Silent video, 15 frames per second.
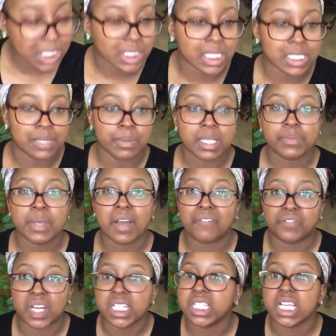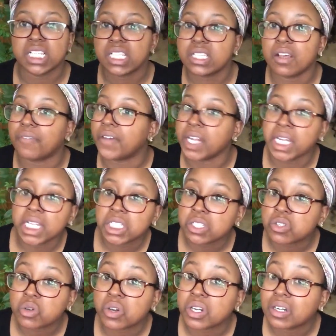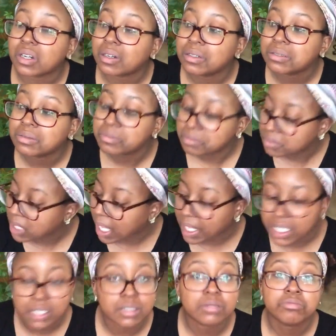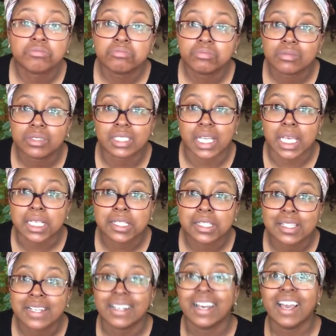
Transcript: this must be a Fenty. Is this a Fenty tutorial? Like, sis.